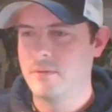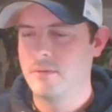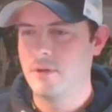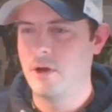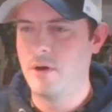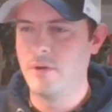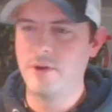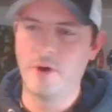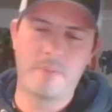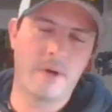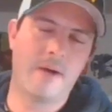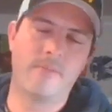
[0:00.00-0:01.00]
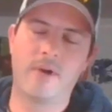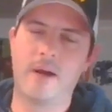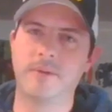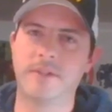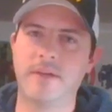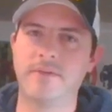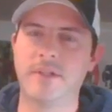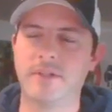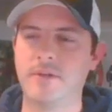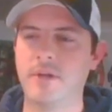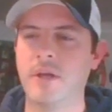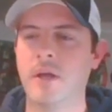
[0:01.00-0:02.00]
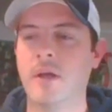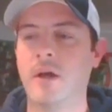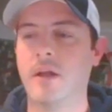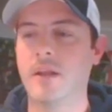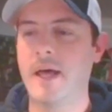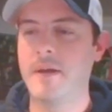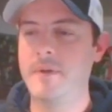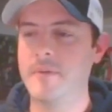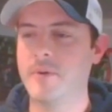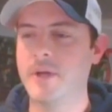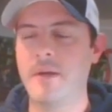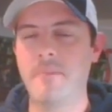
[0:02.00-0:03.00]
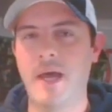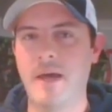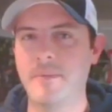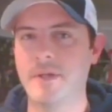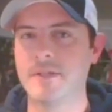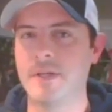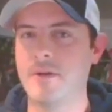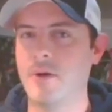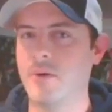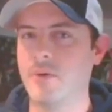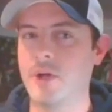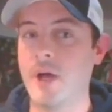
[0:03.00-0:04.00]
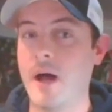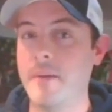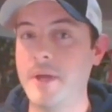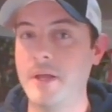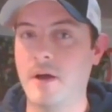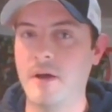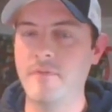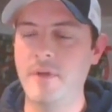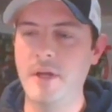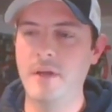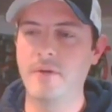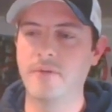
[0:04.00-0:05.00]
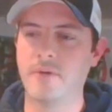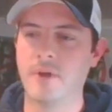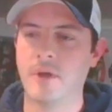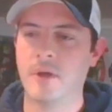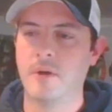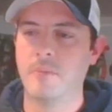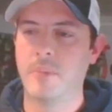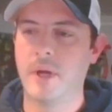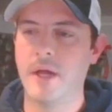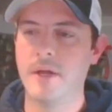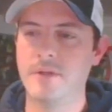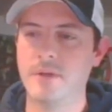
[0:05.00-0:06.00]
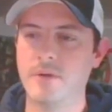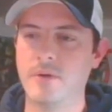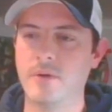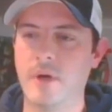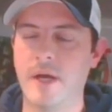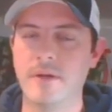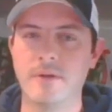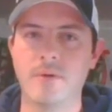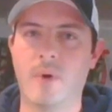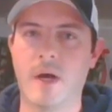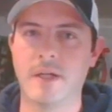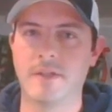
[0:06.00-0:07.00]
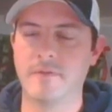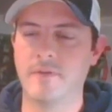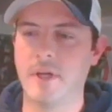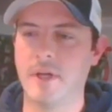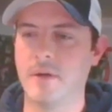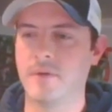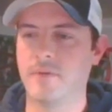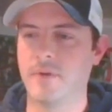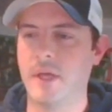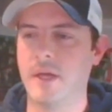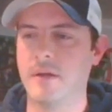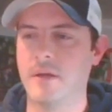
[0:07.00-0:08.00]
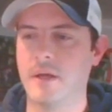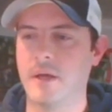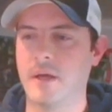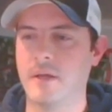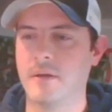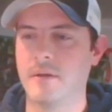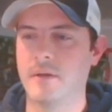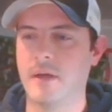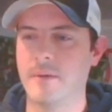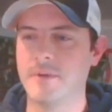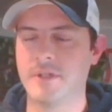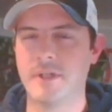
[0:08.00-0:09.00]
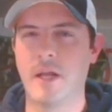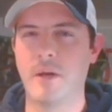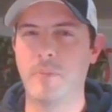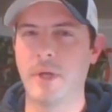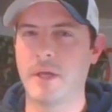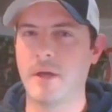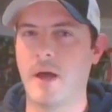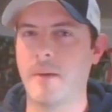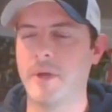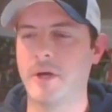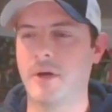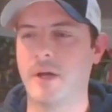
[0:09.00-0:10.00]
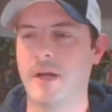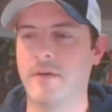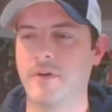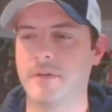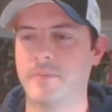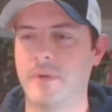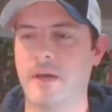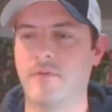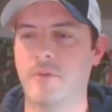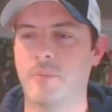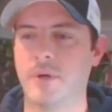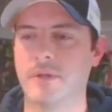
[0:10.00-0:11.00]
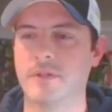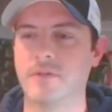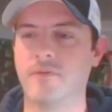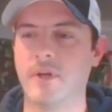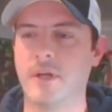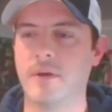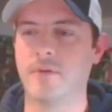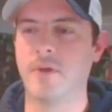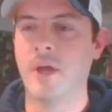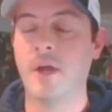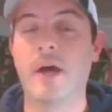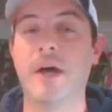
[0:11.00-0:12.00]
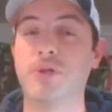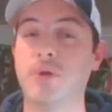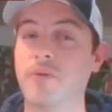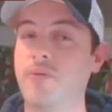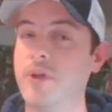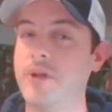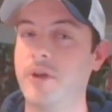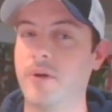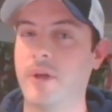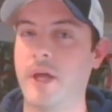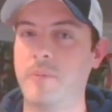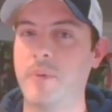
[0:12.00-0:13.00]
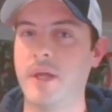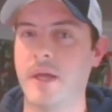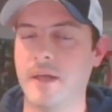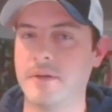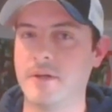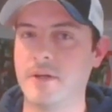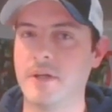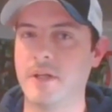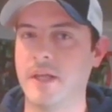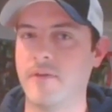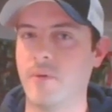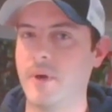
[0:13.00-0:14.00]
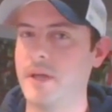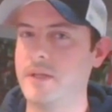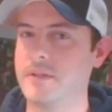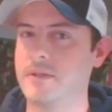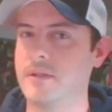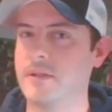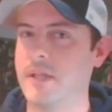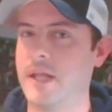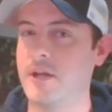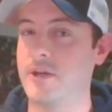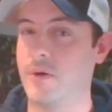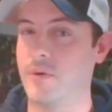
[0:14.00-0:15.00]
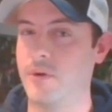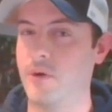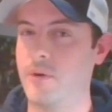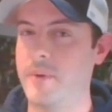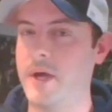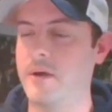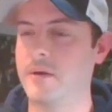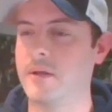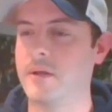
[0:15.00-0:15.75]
Oh, no problem. Robert Saves History. A lot of people get mad because I don't comment on videos, but I do watch the videos, and I'm just not a big commenter on every person's videos. I truthfully don't like being entered into giveaways that I don't know about.